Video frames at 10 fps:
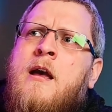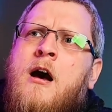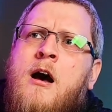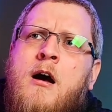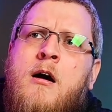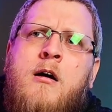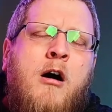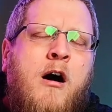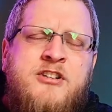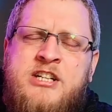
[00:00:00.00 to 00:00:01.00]

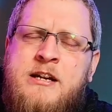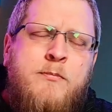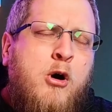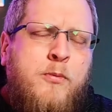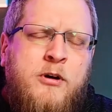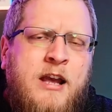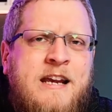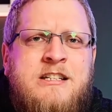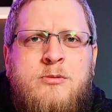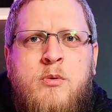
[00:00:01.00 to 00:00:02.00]
I've seen multiple
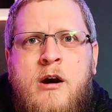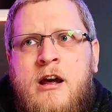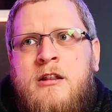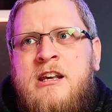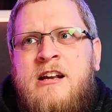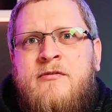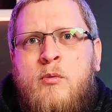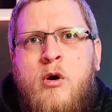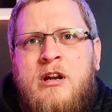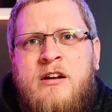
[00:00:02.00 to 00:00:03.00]
cases where the IDVA
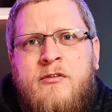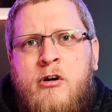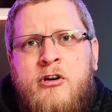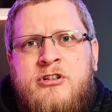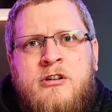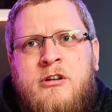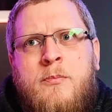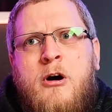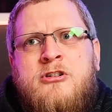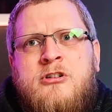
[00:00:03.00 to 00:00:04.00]
won't even ask the
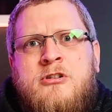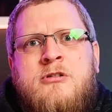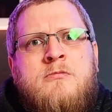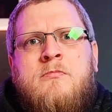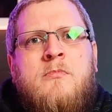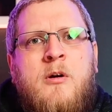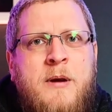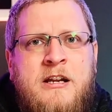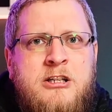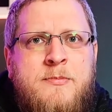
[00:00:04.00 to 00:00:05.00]
person's
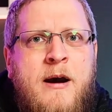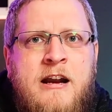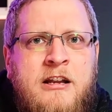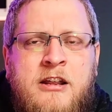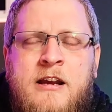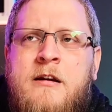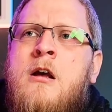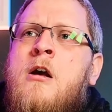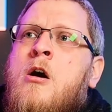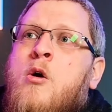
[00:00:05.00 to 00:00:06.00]
opinions about anything,
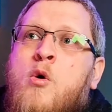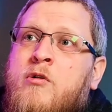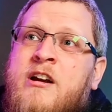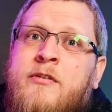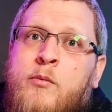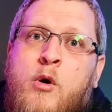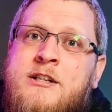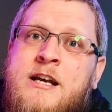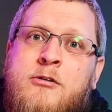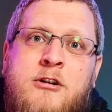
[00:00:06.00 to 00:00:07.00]
or even
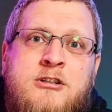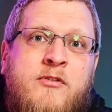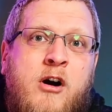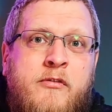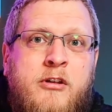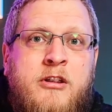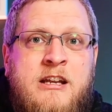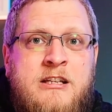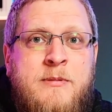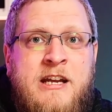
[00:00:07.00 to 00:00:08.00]
won't tell the survivor that
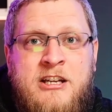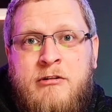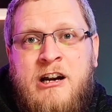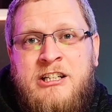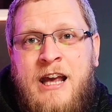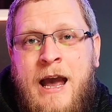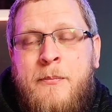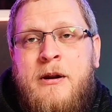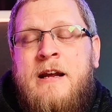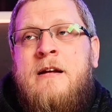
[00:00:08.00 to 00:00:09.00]
these meetings are actually
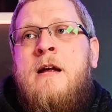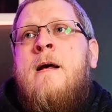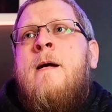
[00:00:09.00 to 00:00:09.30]
happening.